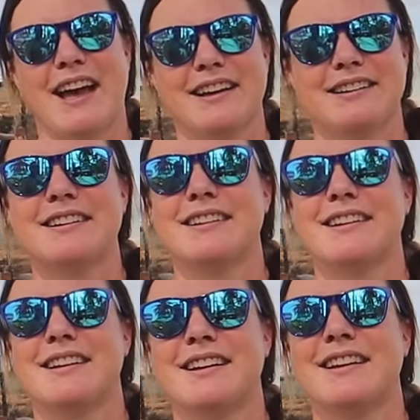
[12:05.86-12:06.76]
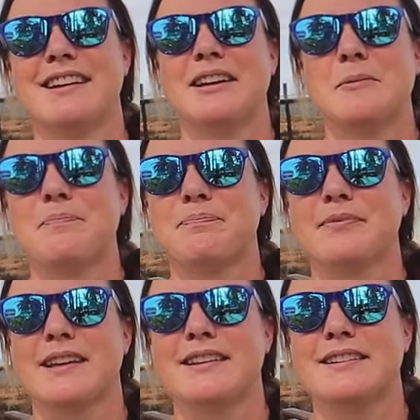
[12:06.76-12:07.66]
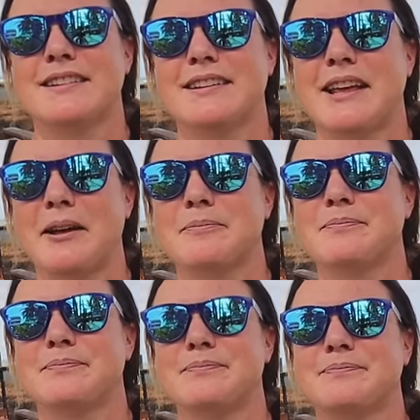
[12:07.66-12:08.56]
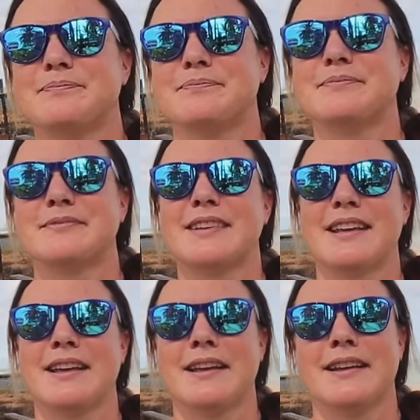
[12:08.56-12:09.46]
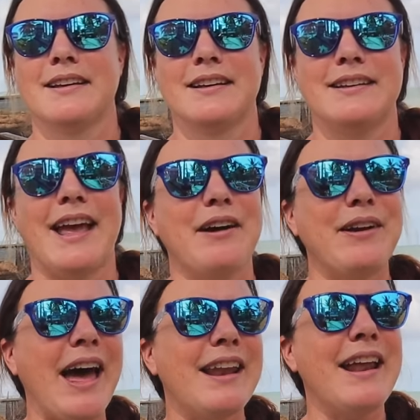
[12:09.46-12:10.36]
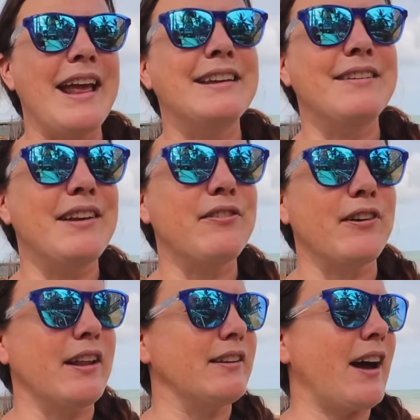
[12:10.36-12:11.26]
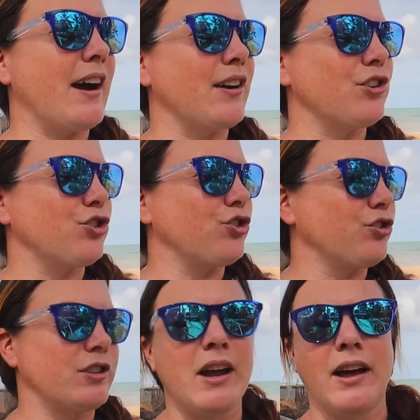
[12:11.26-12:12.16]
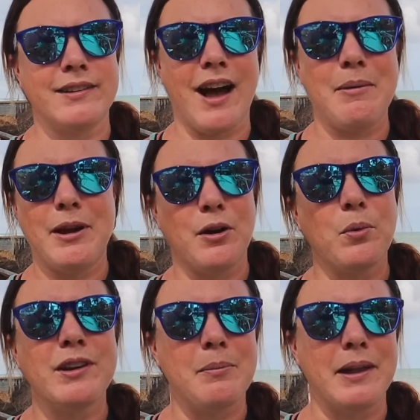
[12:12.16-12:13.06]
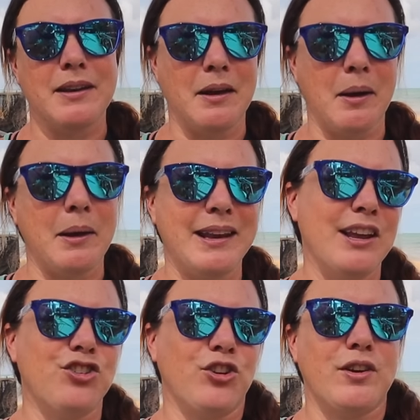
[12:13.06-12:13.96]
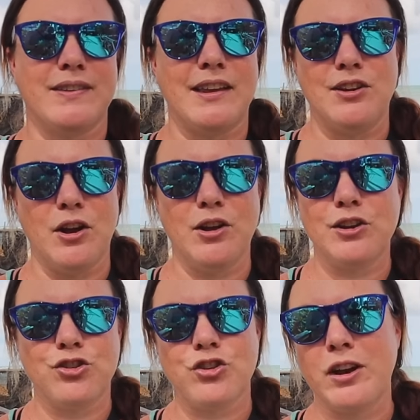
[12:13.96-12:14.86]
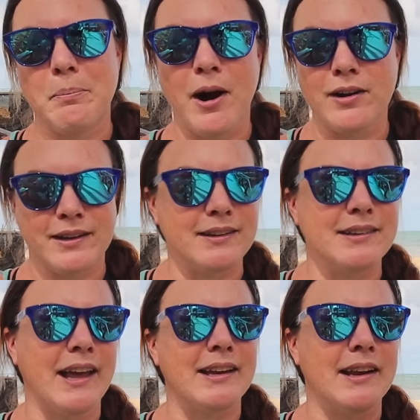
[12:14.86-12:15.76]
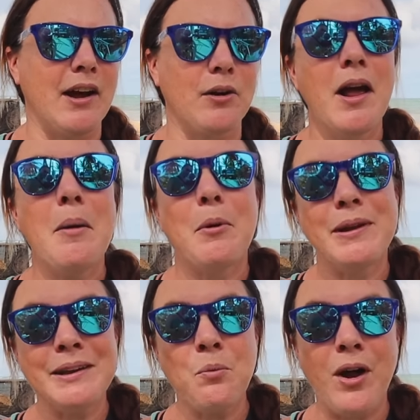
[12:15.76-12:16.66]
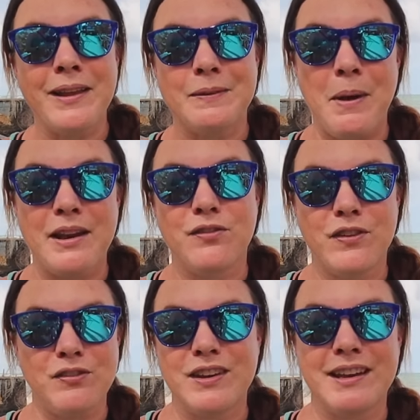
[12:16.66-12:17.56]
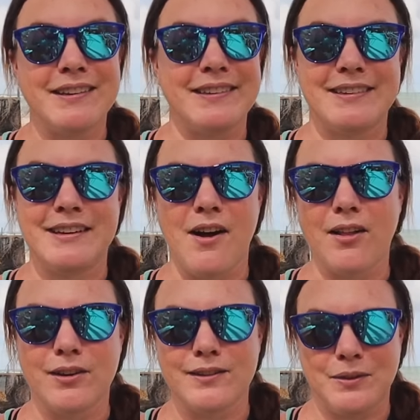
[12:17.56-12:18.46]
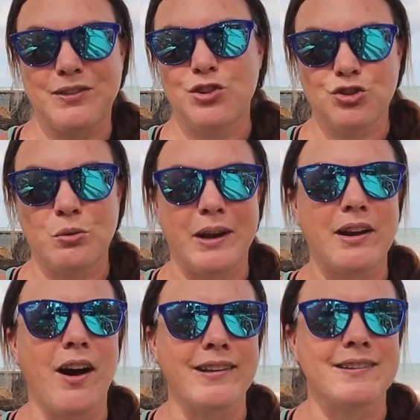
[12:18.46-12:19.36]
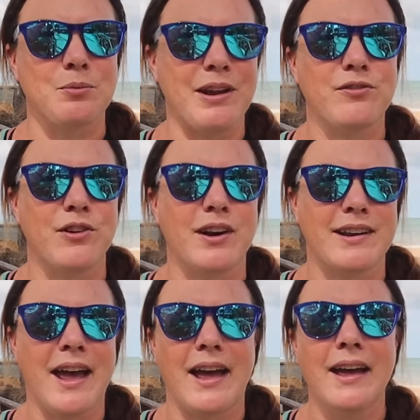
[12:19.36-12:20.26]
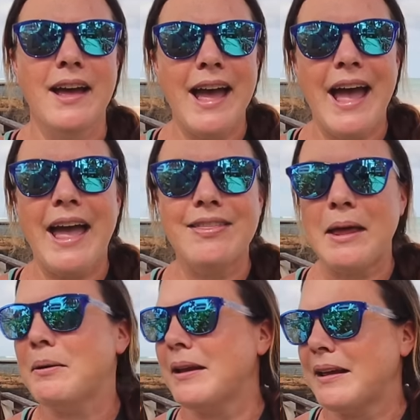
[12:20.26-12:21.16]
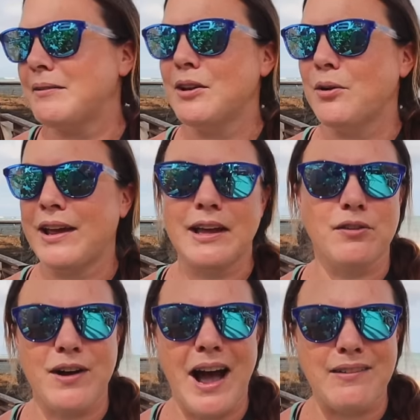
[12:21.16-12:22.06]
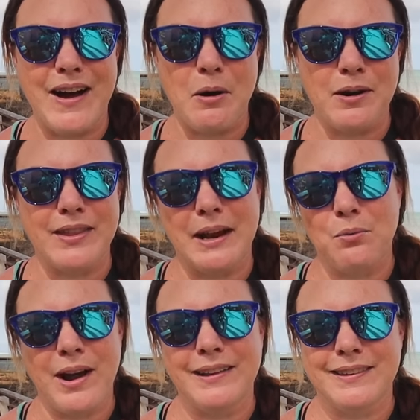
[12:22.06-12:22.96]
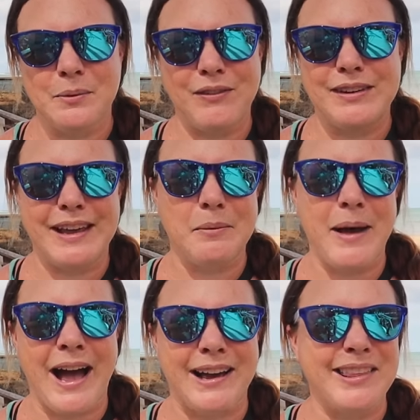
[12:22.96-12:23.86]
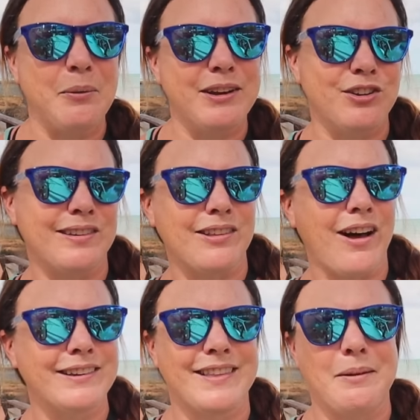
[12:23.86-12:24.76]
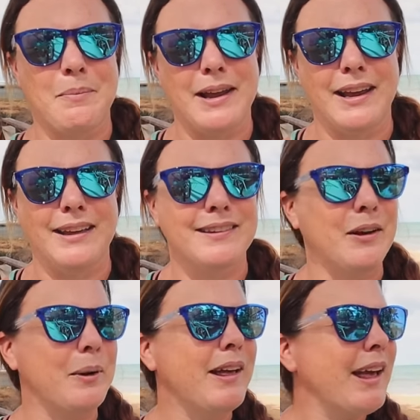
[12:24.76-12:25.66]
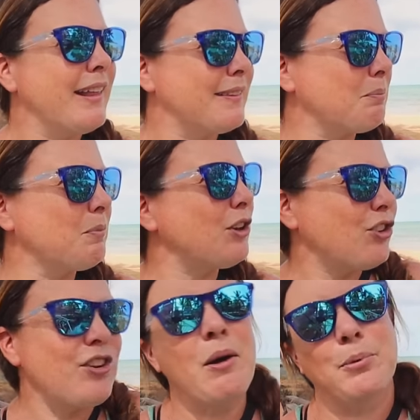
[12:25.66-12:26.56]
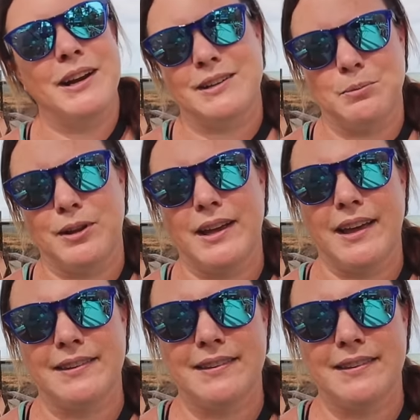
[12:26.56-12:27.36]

was supposed to be a bad day. We were going to turn the camera on anyway, and here we are. Look at this. Yeah, if we had an A T V for an entire Uh, time here, it wouldn't have been uh, an issue, because then you know you could, just could have parked it and taken it out, but we didn't want to spend fifty to sixty dollars. That's usually what it costs to rent for a day, and then you know take it over a half hour, and then it rains, and then we have to take it back, and then we just lost that money. So it, it's it's just unpredictable, I guess.